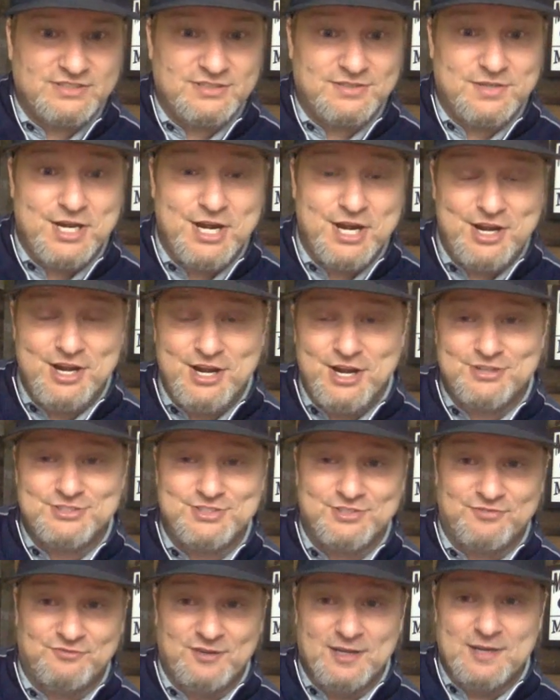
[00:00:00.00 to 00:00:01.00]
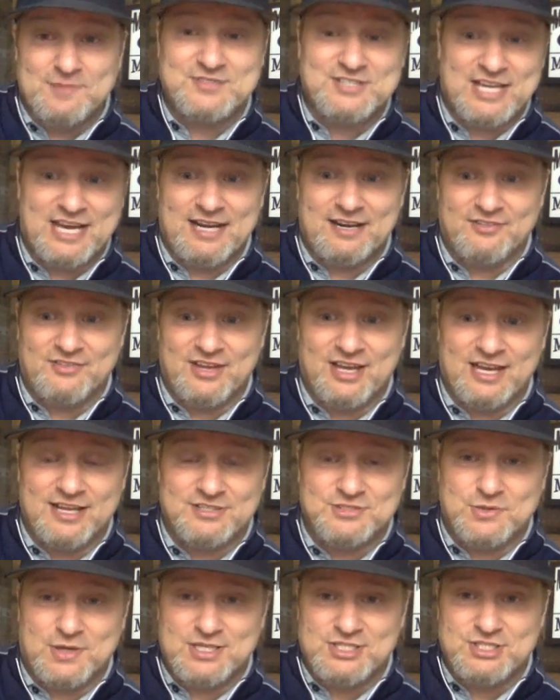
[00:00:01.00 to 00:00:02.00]
here's the flip side of
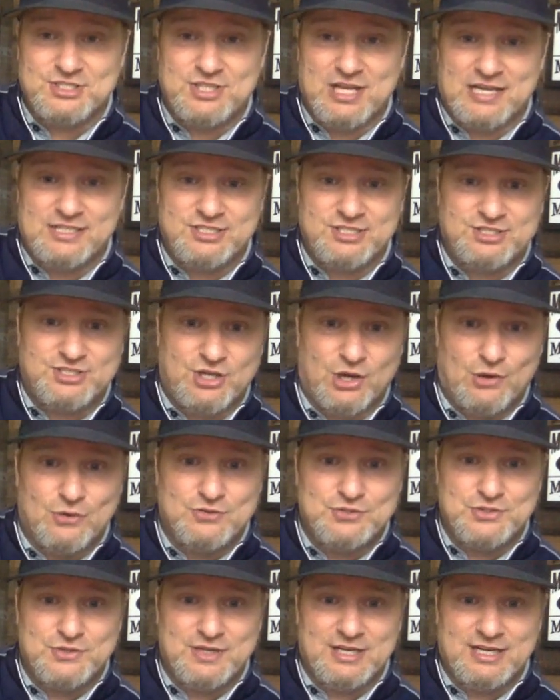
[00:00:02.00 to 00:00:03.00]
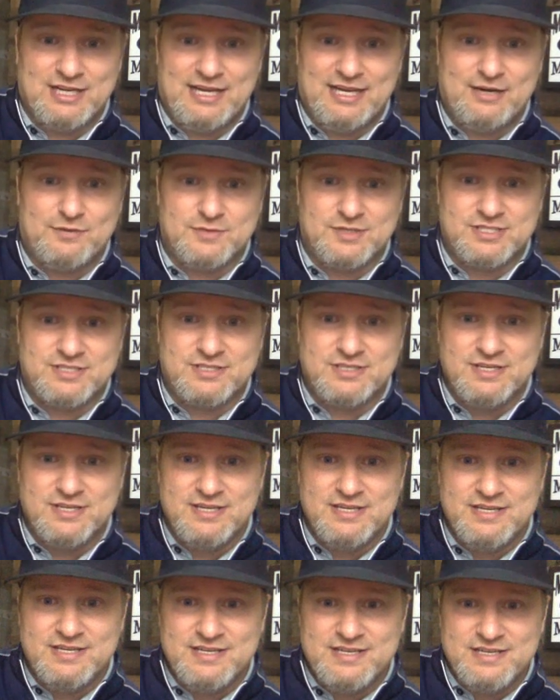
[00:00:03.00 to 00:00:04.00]
that. So I just told you Atlanta was
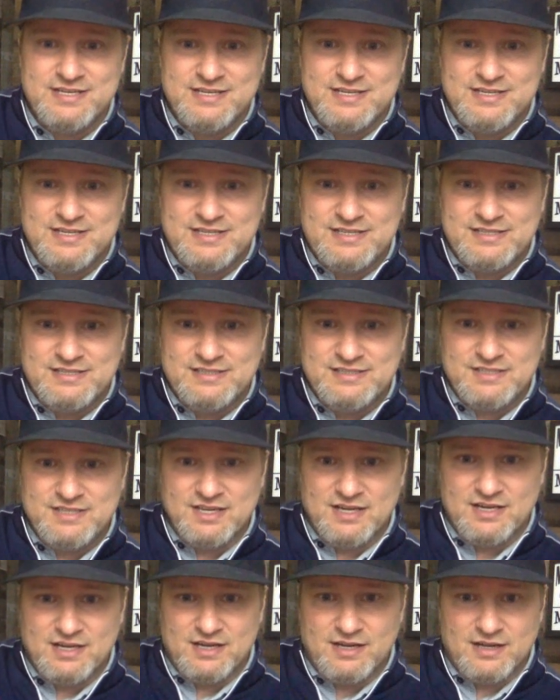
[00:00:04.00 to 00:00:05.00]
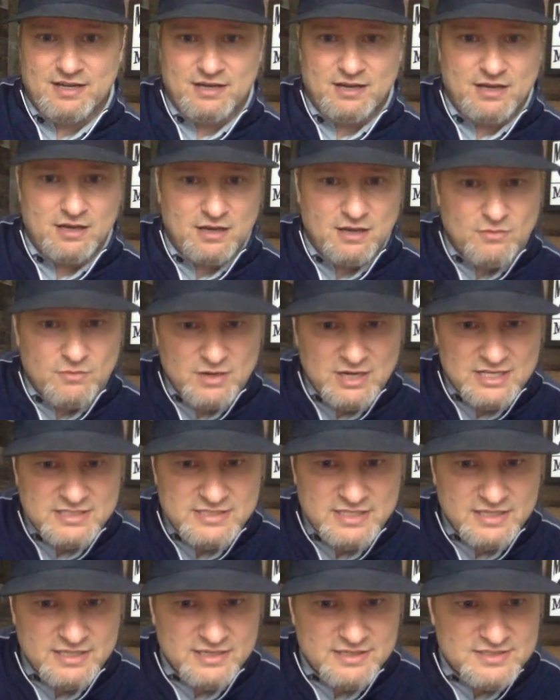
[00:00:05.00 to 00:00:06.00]
what did I
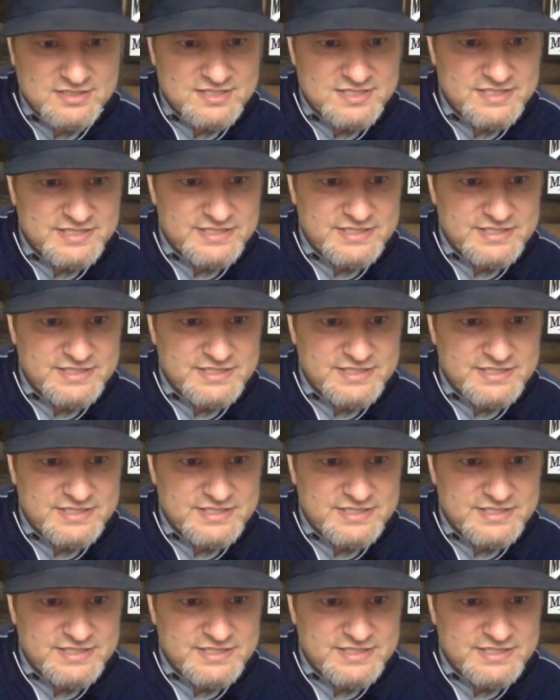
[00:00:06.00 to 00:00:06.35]
tell you?